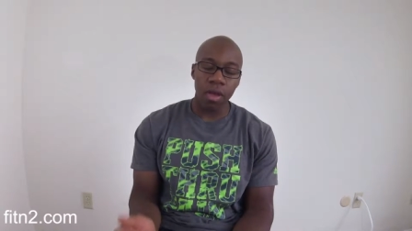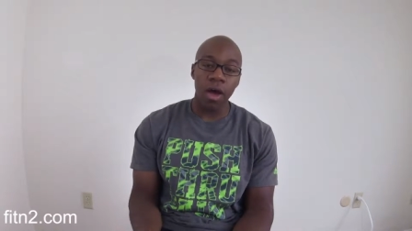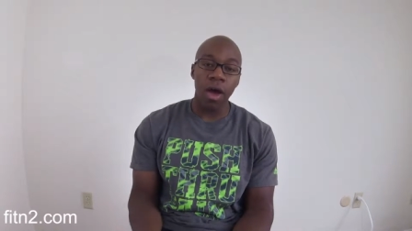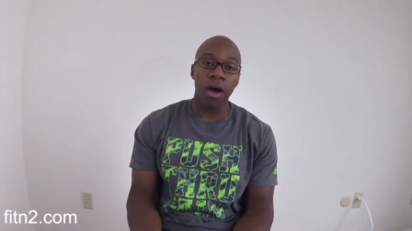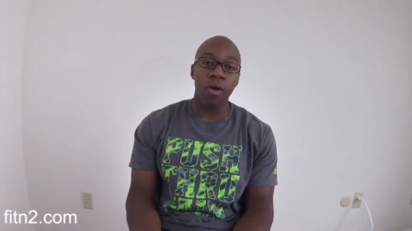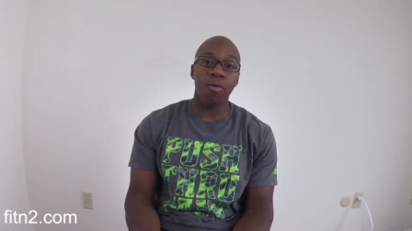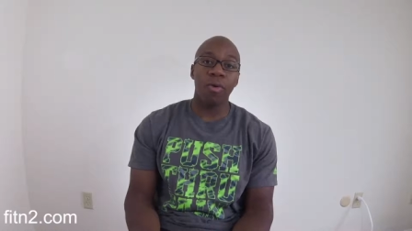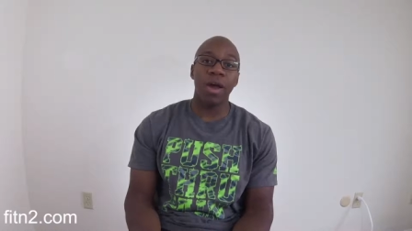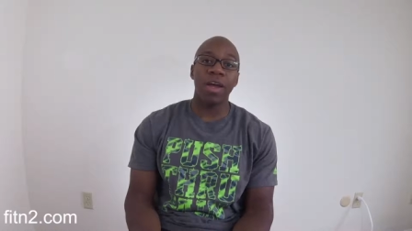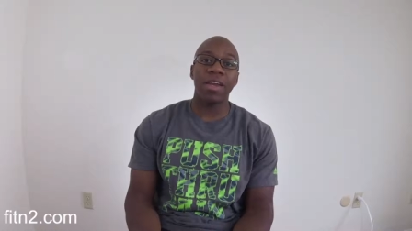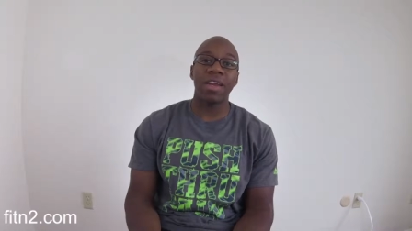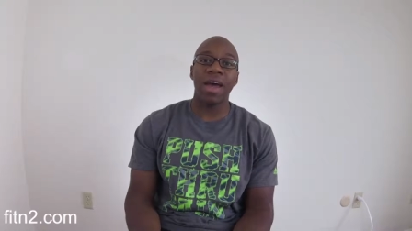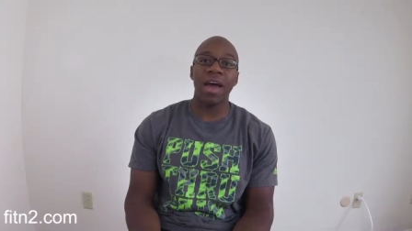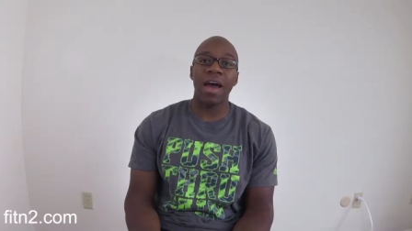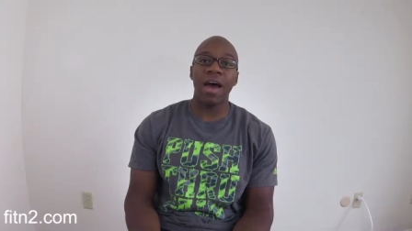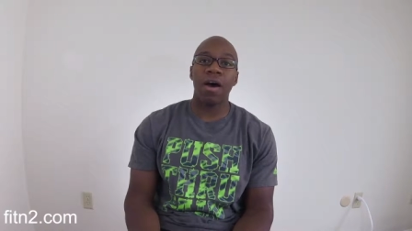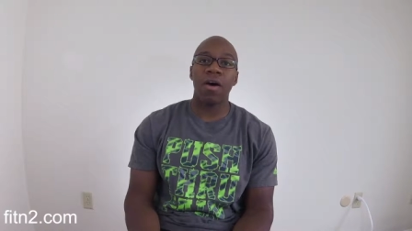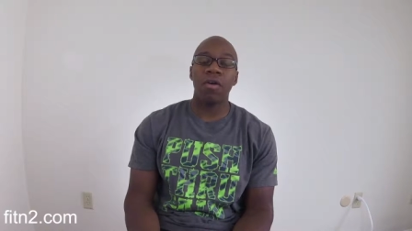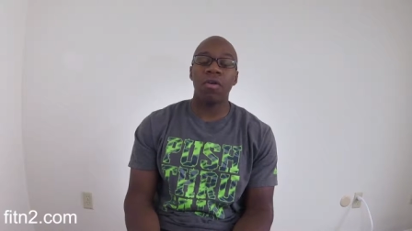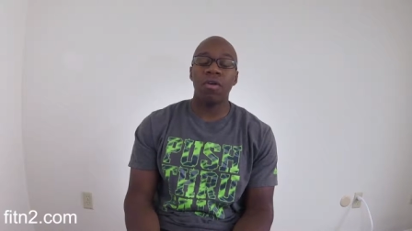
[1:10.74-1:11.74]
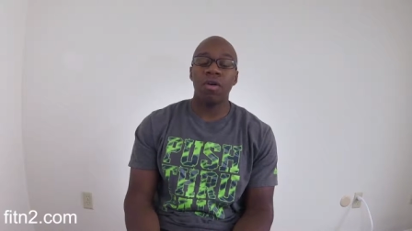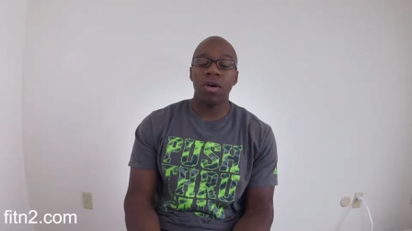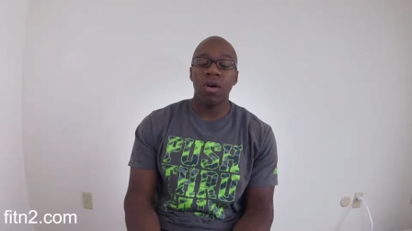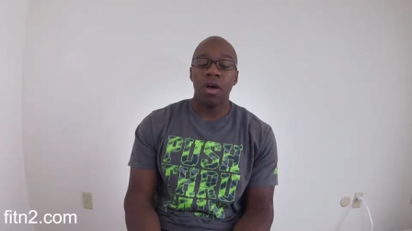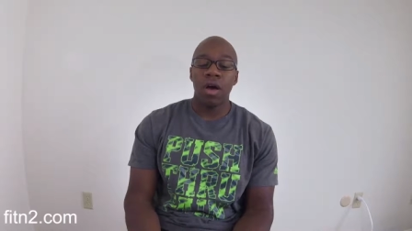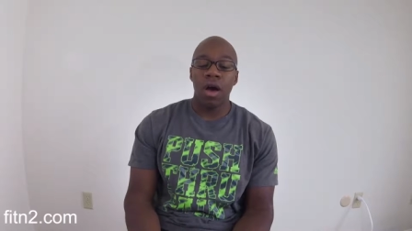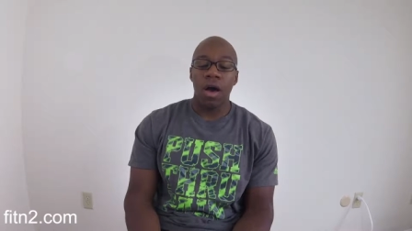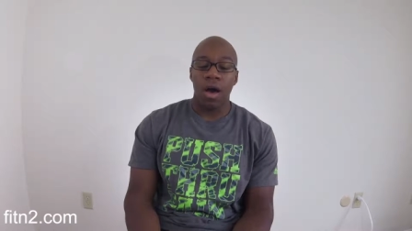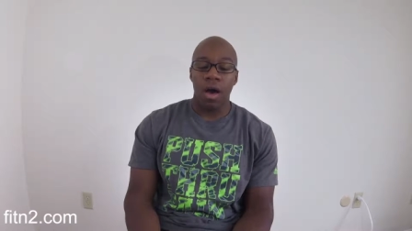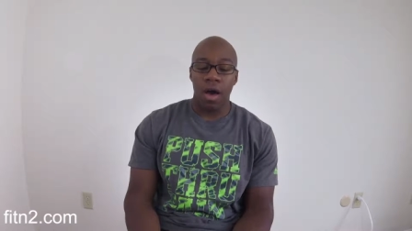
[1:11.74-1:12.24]
uh, right now
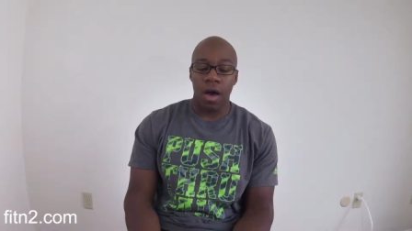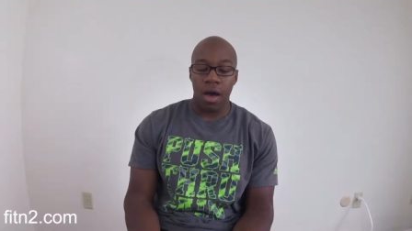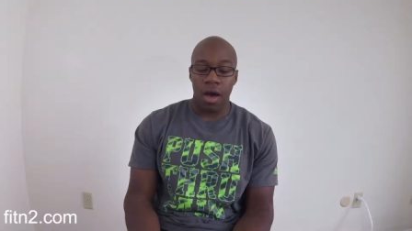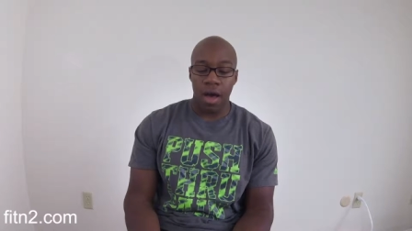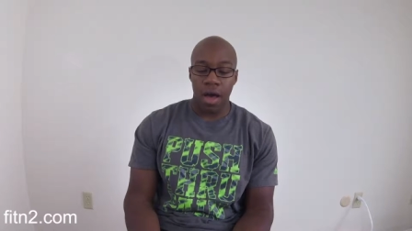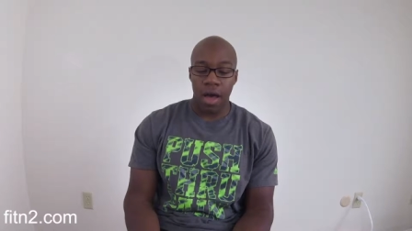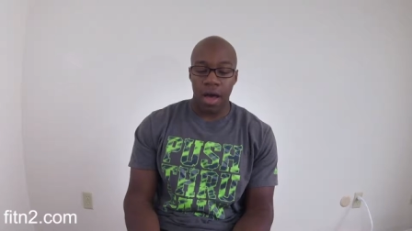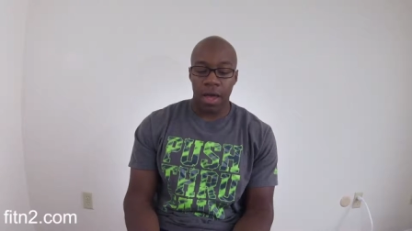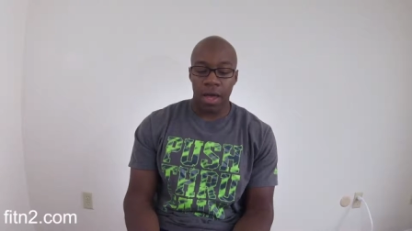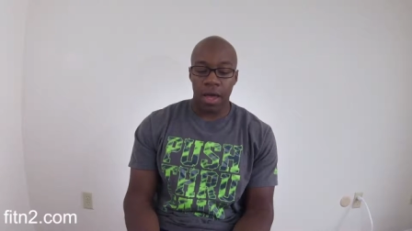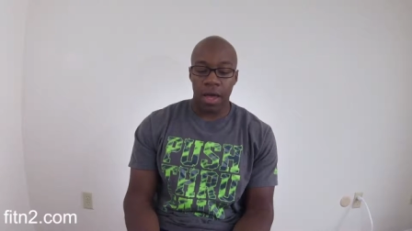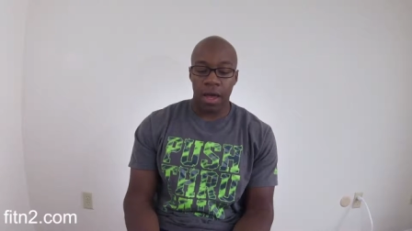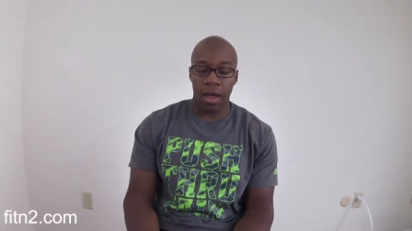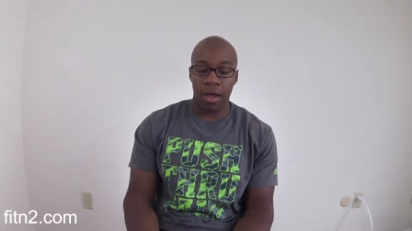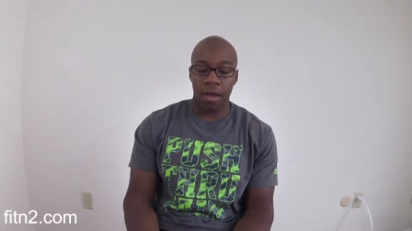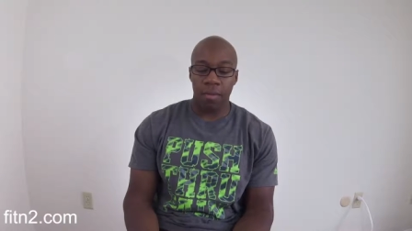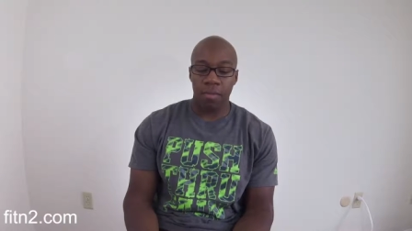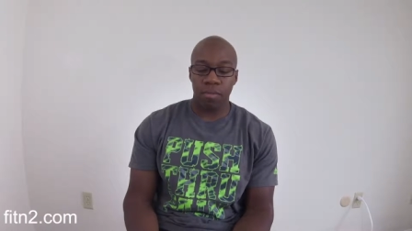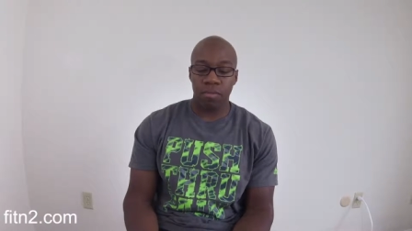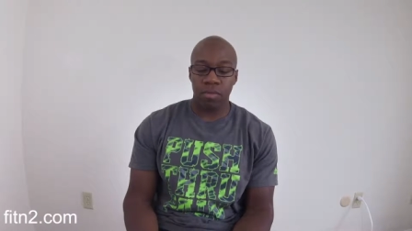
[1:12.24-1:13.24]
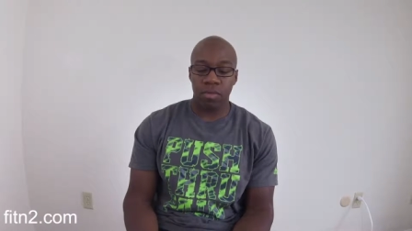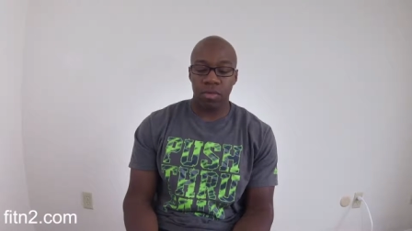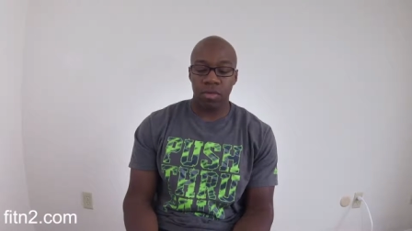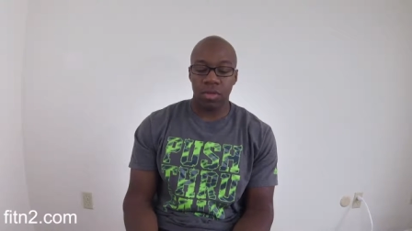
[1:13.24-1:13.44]
uh, I got I'm